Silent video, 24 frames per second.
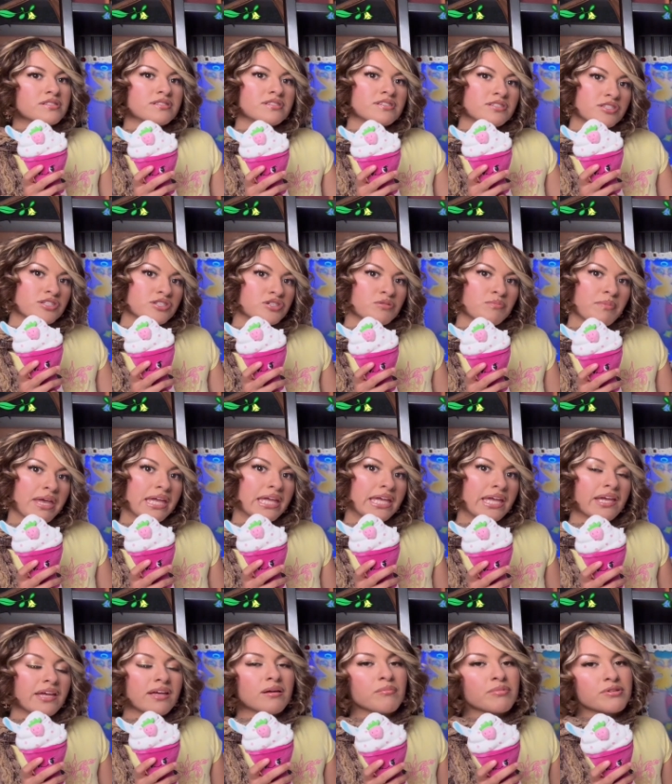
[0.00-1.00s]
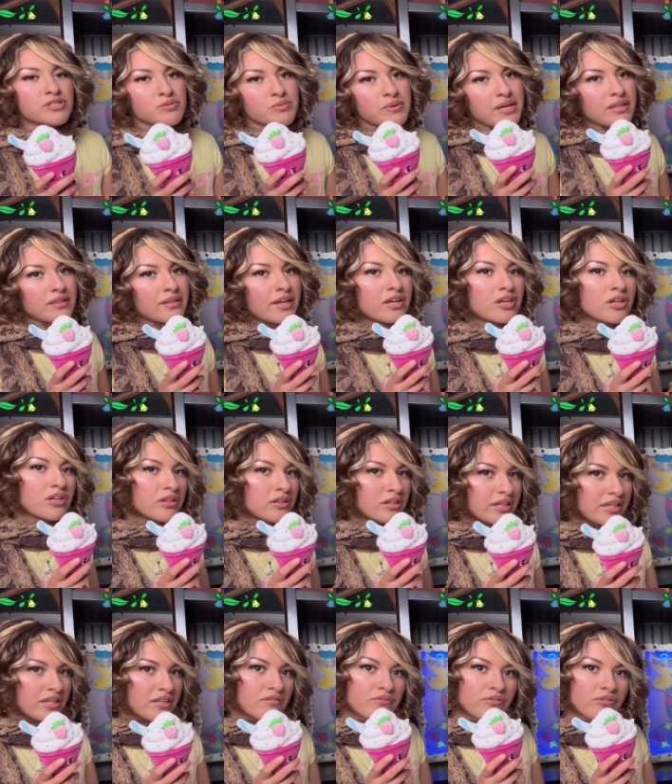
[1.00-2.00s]
decision making between like good and
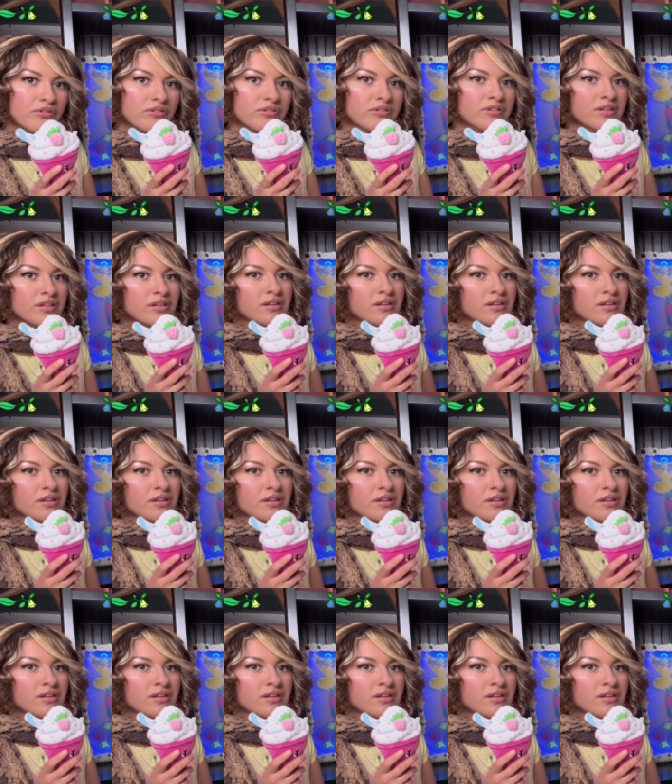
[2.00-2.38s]
evil.